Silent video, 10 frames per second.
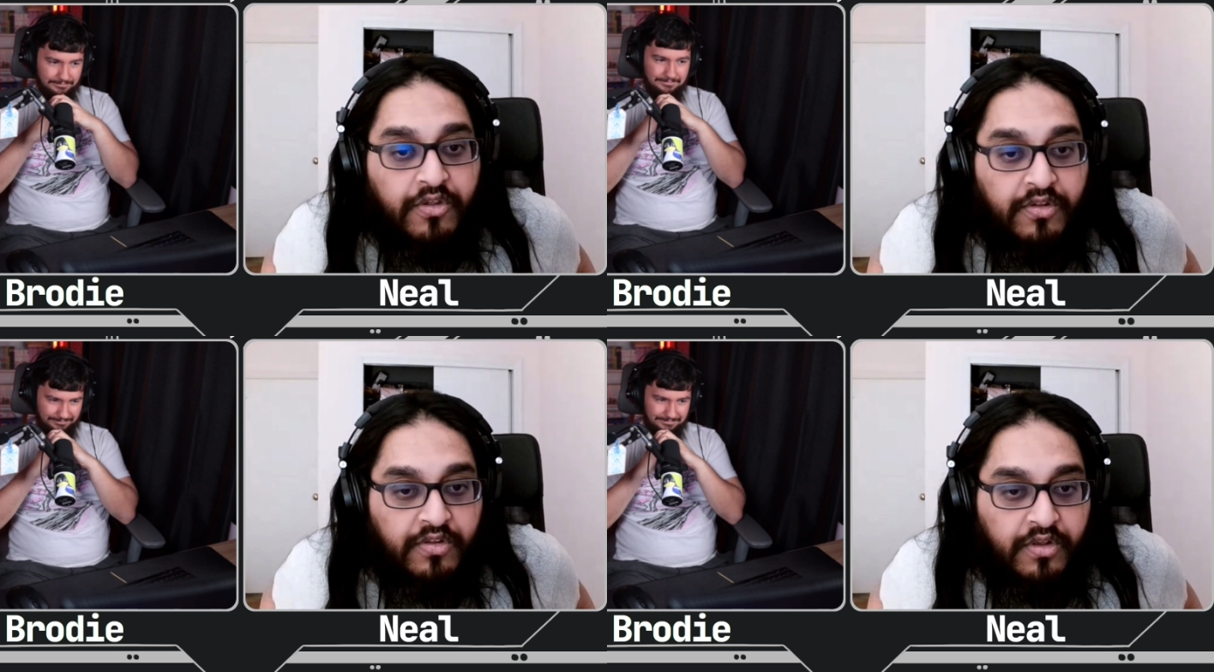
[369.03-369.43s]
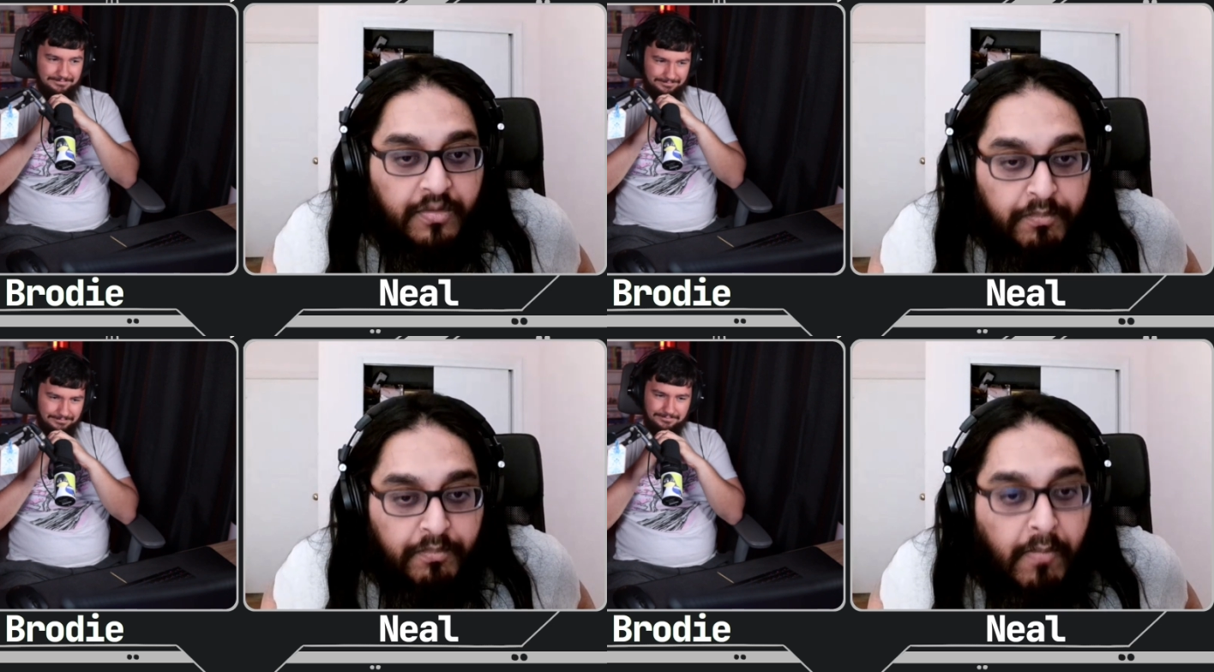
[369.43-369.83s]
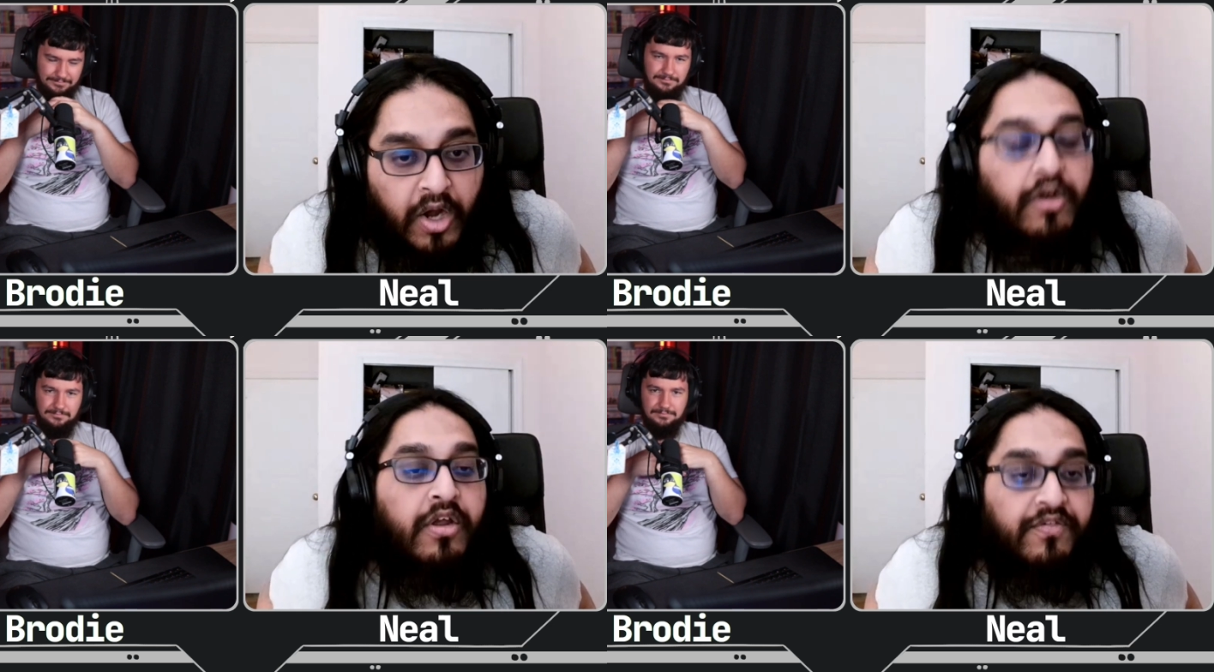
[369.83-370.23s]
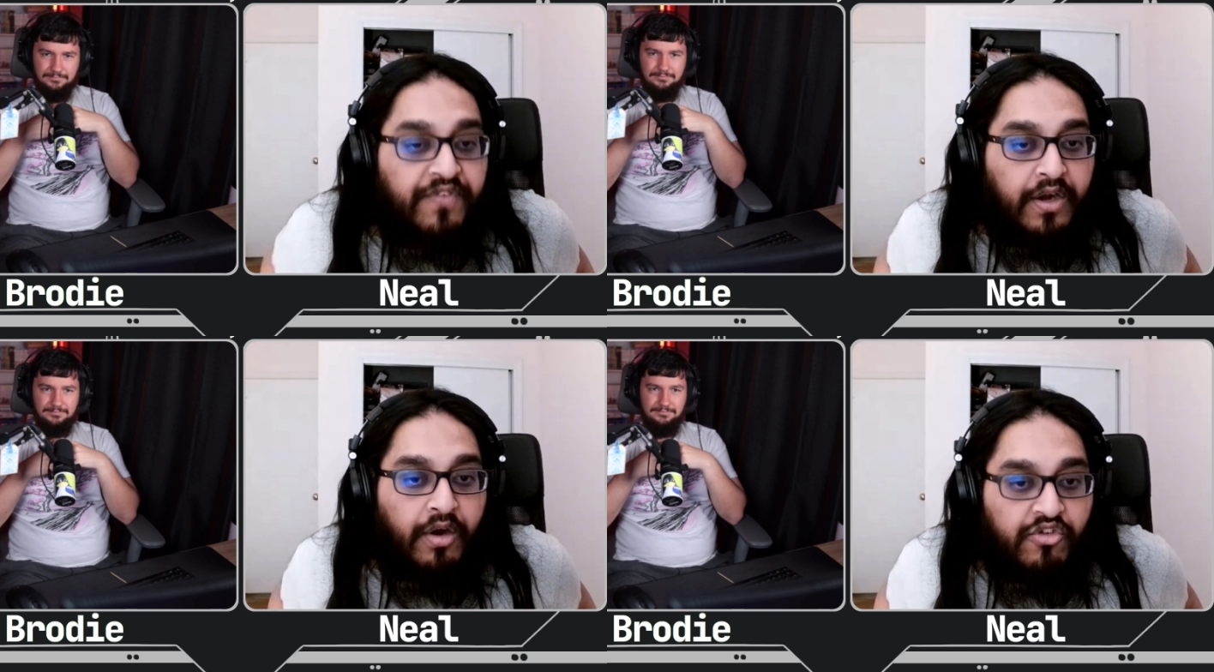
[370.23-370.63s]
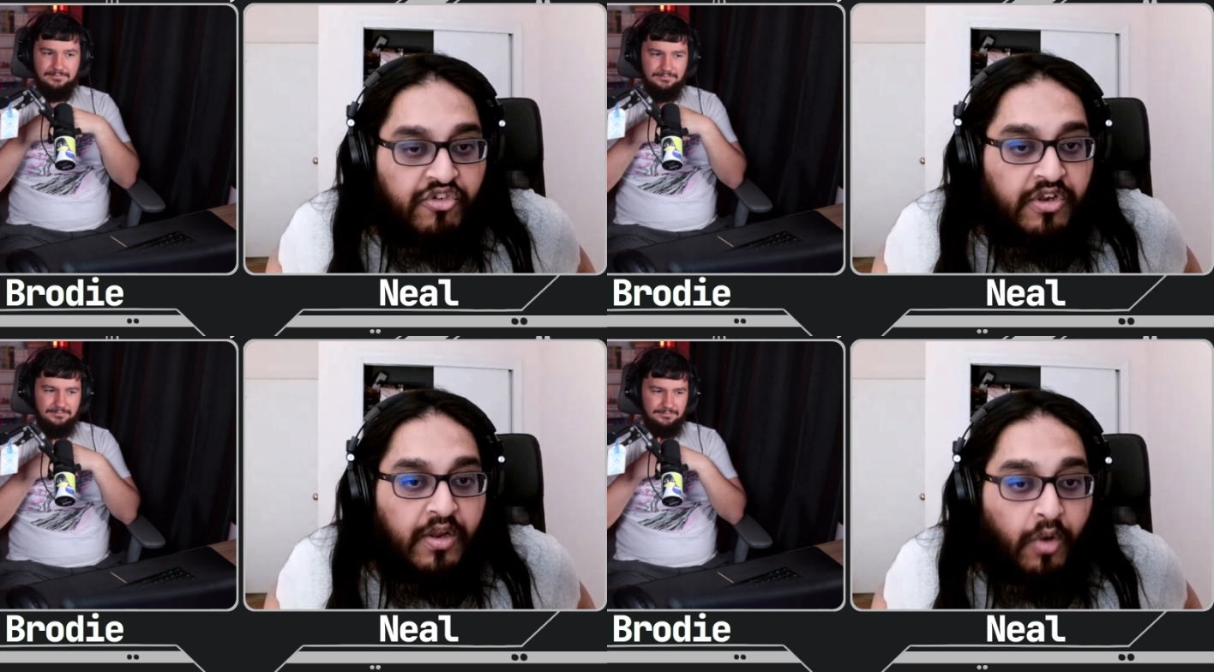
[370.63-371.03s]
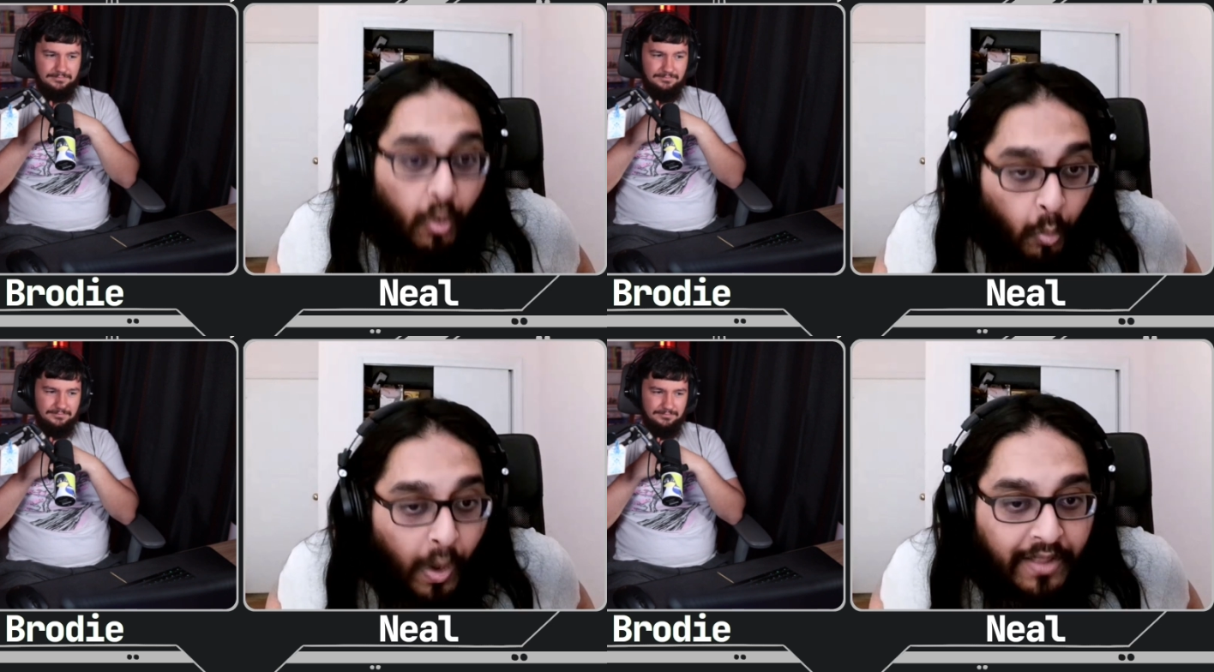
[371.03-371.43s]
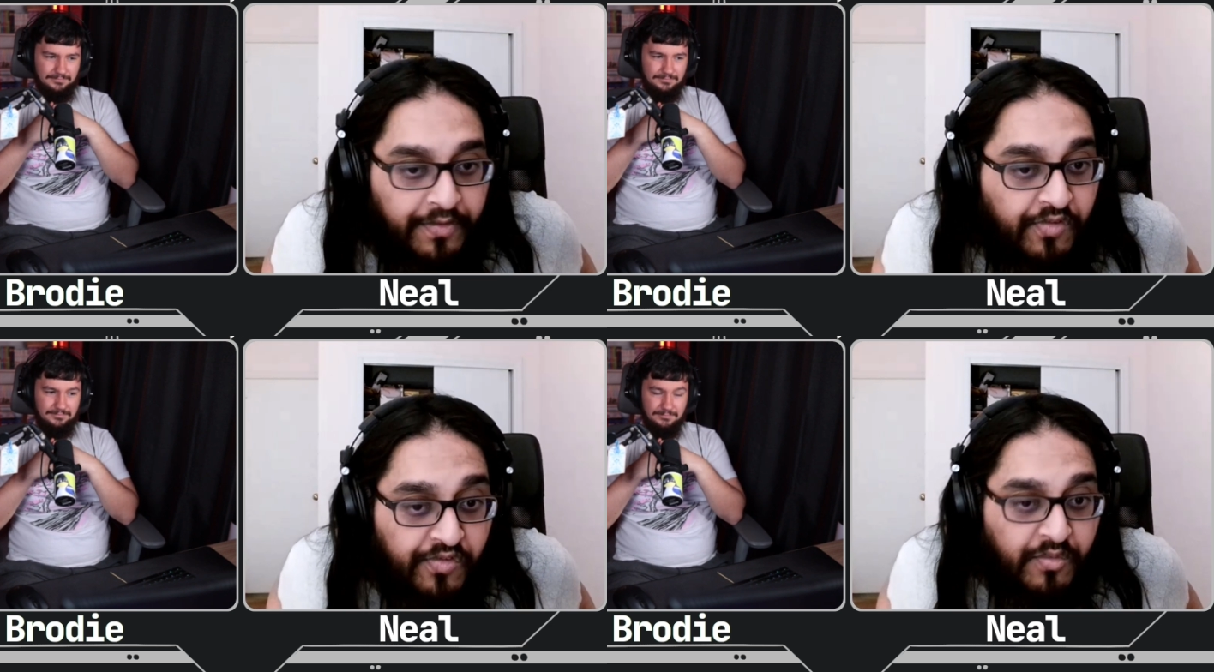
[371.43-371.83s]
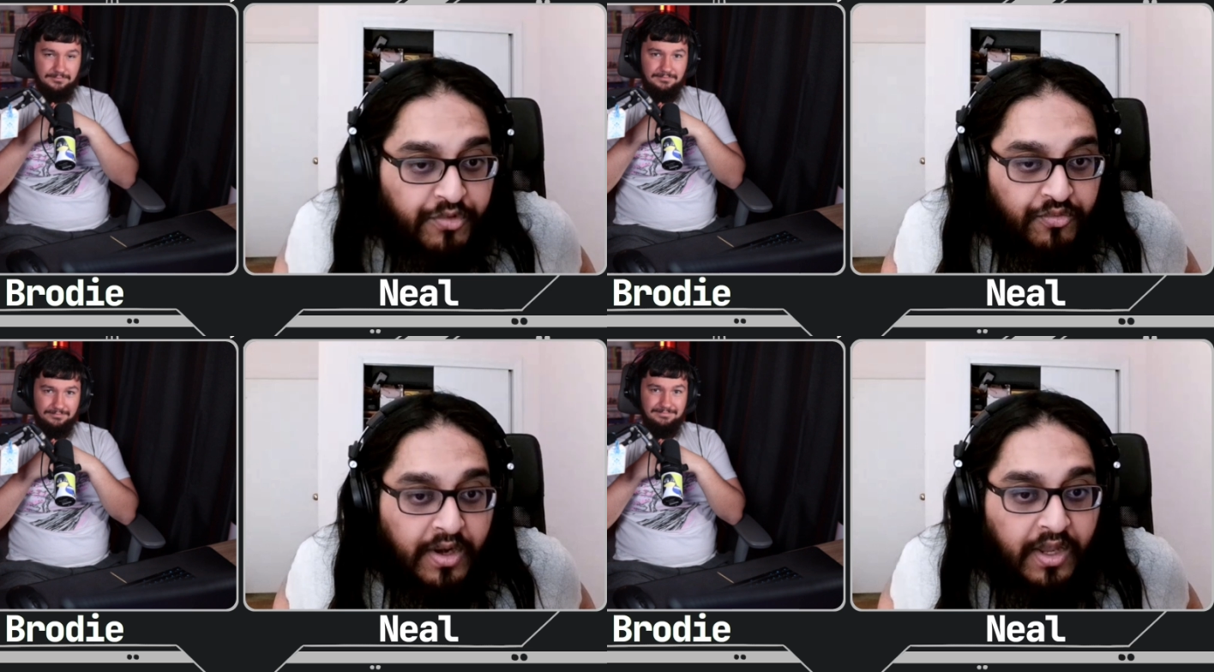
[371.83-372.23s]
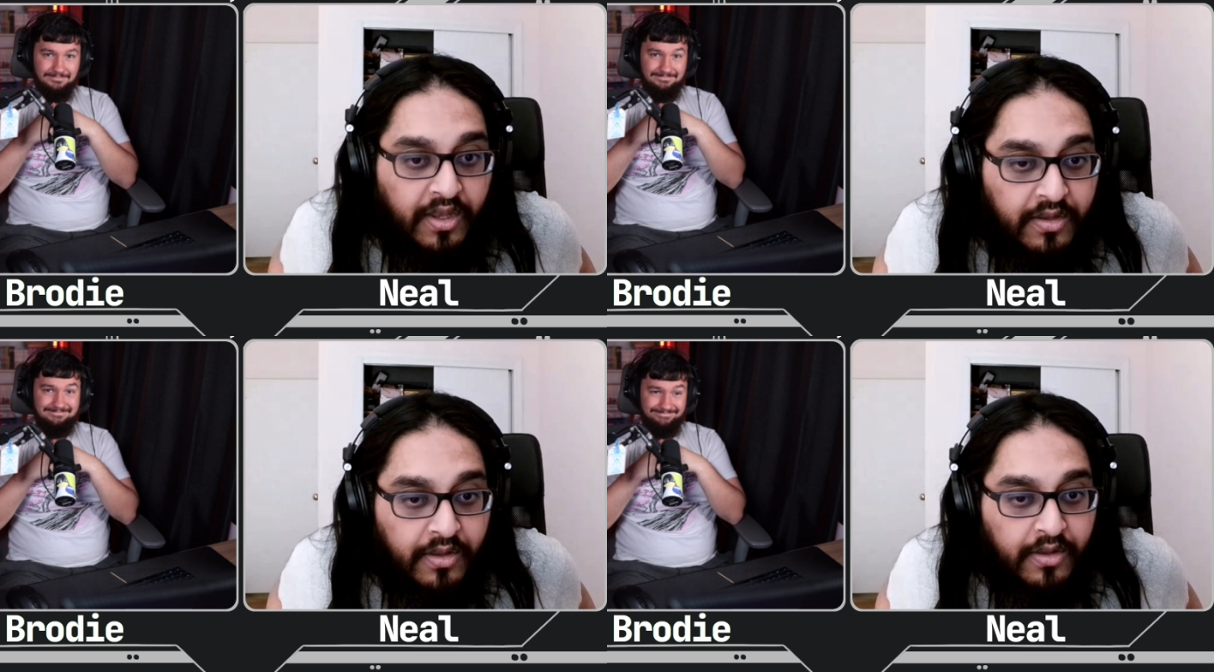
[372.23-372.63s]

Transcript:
Speaker 1: the monitor configuration while the system was running.